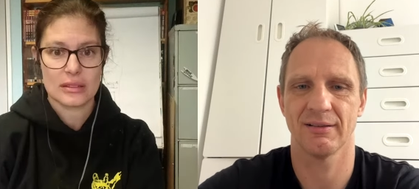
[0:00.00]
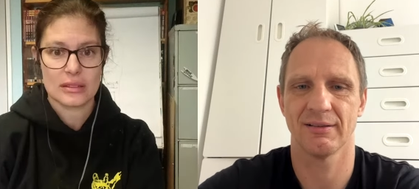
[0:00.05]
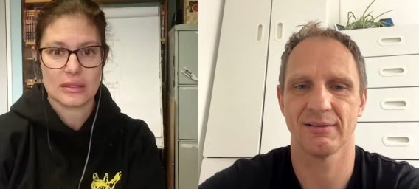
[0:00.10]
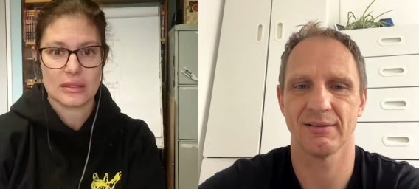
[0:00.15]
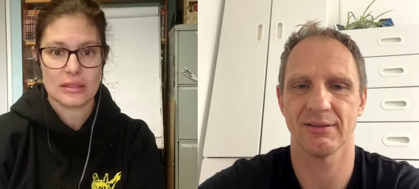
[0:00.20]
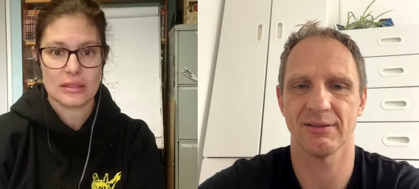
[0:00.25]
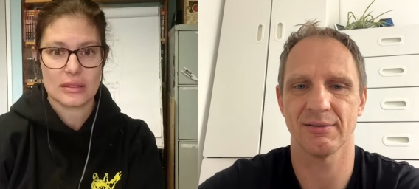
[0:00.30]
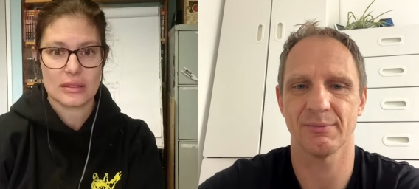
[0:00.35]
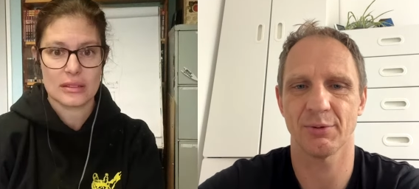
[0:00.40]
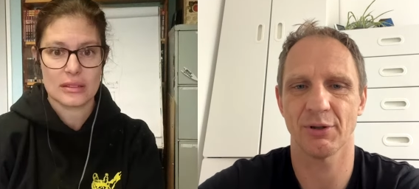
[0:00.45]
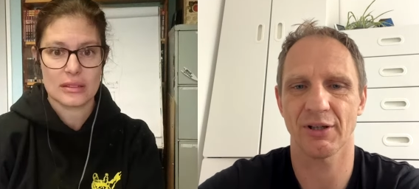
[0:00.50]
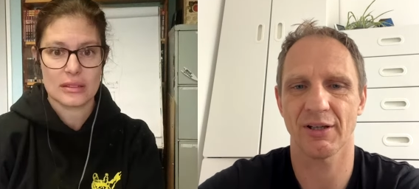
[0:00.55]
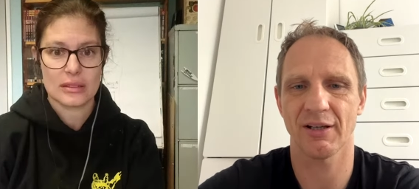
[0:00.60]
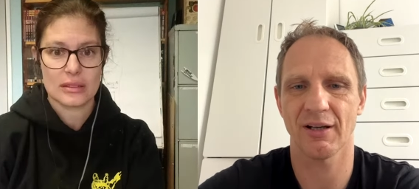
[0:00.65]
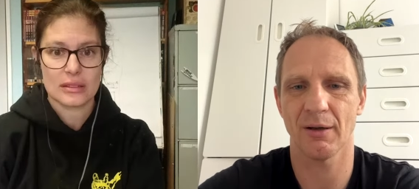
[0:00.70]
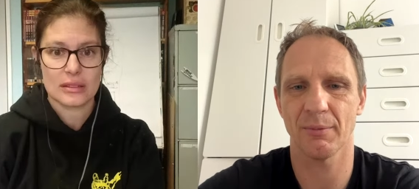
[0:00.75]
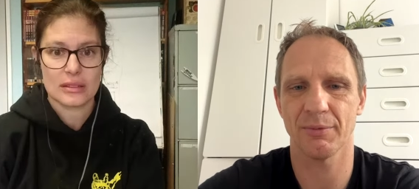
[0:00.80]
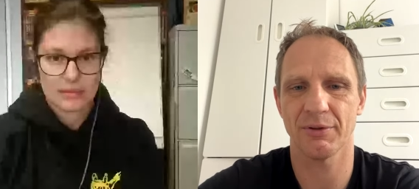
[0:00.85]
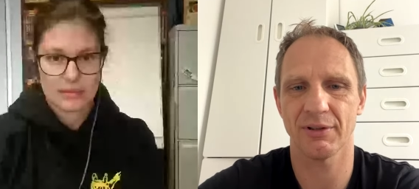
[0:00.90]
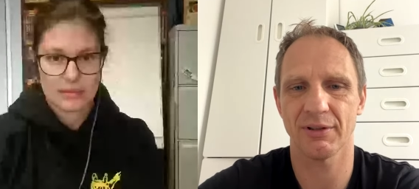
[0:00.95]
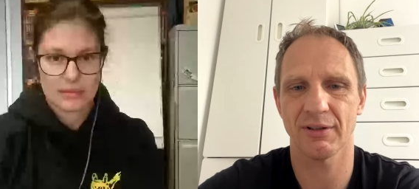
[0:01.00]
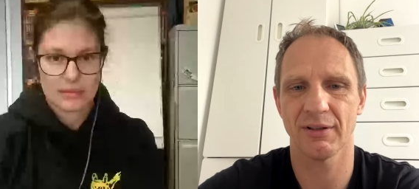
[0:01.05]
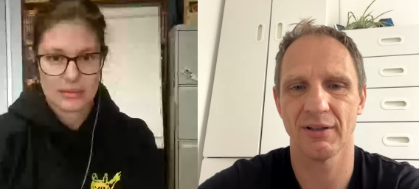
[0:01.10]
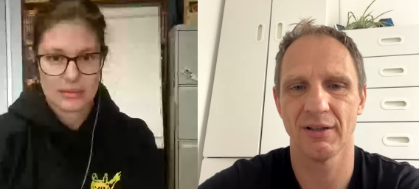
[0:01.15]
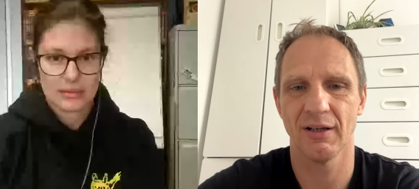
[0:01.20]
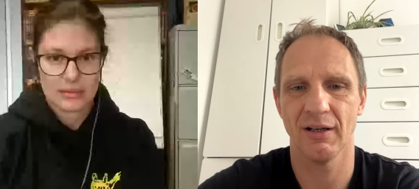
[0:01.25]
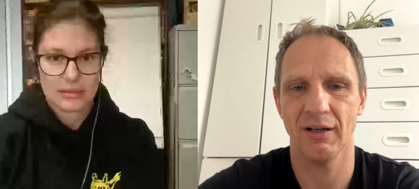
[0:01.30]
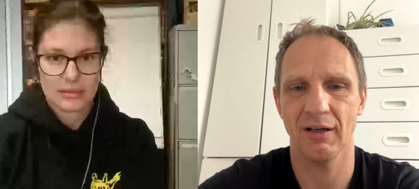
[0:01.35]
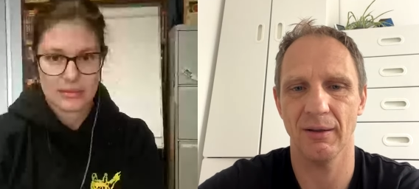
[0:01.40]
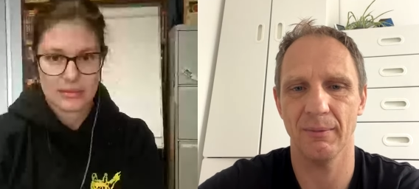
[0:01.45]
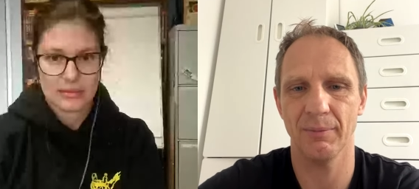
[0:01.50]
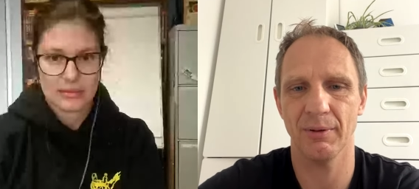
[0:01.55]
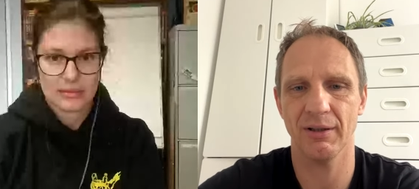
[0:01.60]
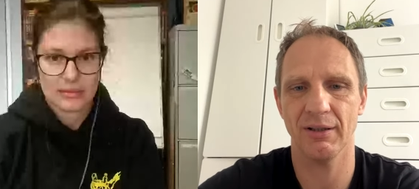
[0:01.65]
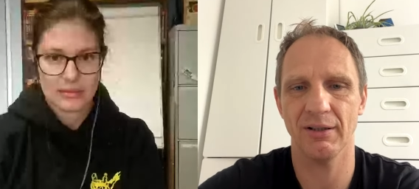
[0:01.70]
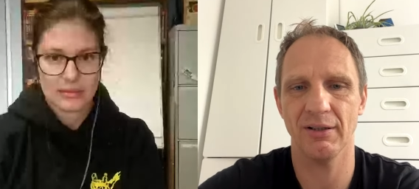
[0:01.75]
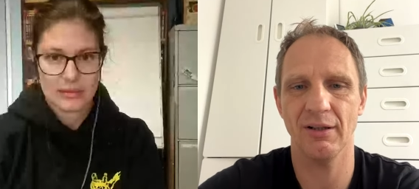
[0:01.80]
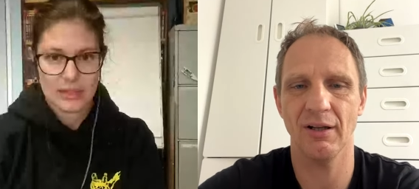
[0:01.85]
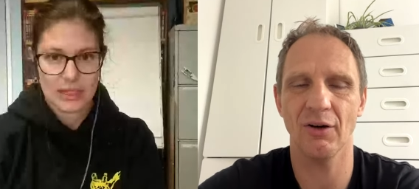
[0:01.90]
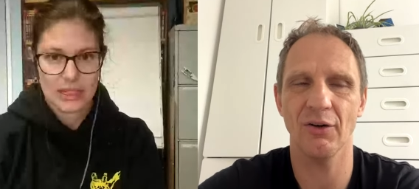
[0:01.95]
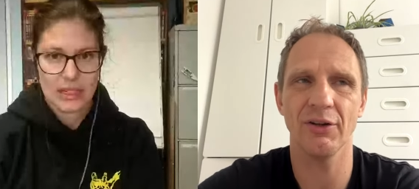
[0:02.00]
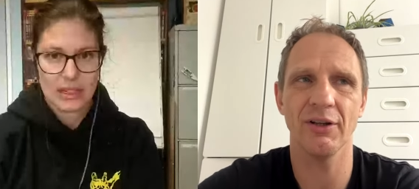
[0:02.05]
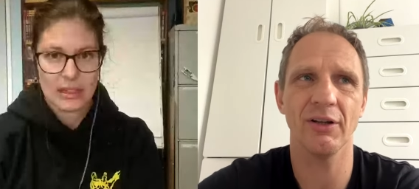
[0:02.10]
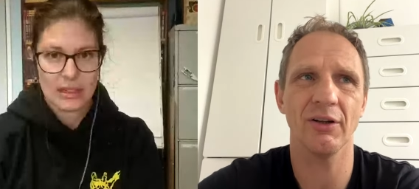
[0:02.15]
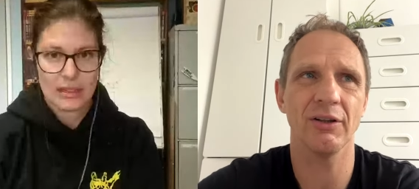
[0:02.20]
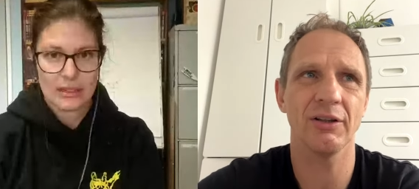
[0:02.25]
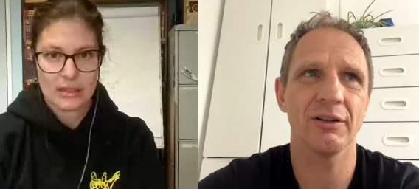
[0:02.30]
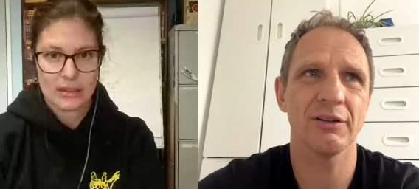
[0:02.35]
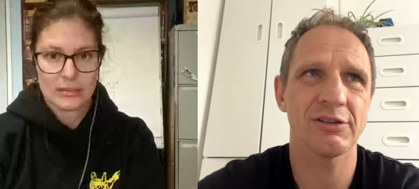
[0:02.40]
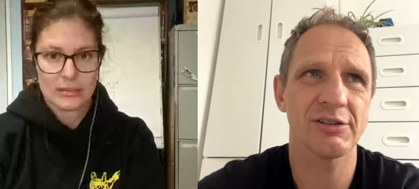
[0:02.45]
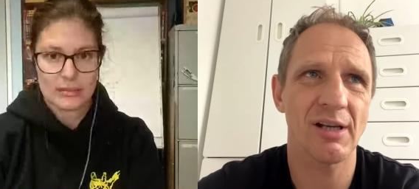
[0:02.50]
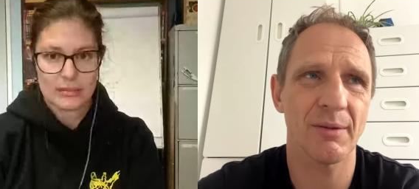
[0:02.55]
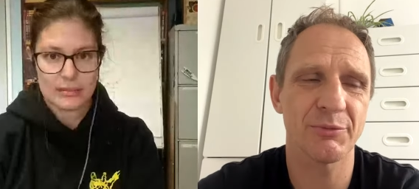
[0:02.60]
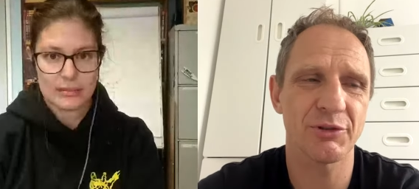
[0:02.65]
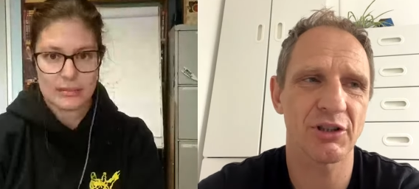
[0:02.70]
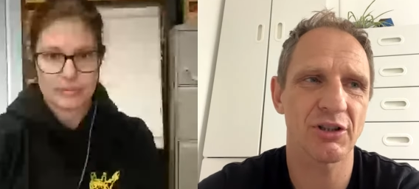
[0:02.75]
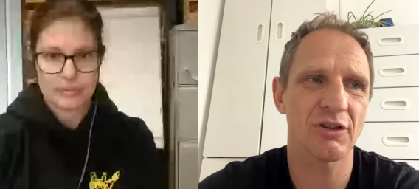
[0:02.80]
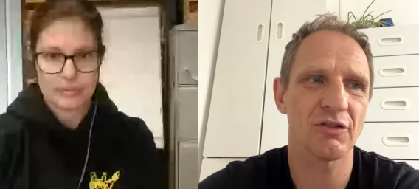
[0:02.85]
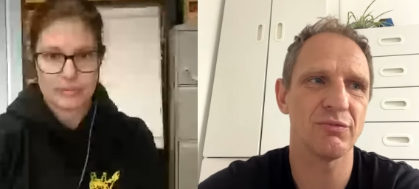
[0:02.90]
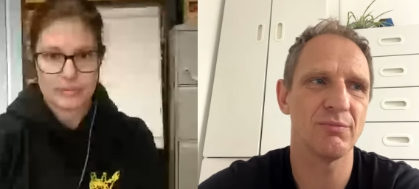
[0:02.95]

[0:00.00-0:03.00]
Speaker 1: Sorry, breaking up there. Um, but you know, on the on the subject of